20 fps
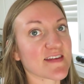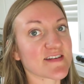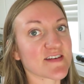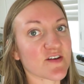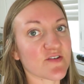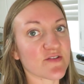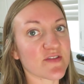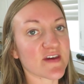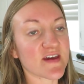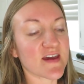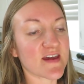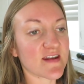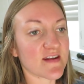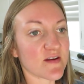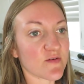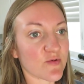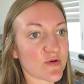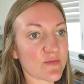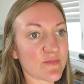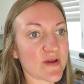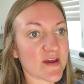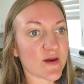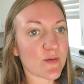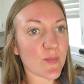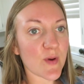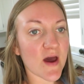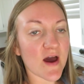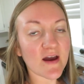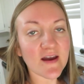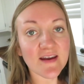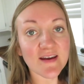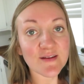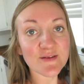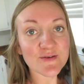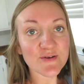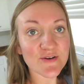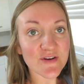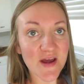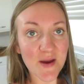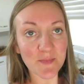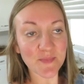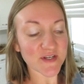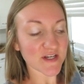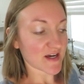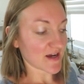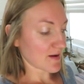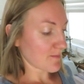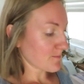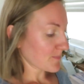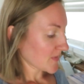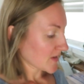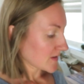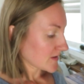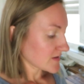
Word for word: So then when we get back, it's her nap time.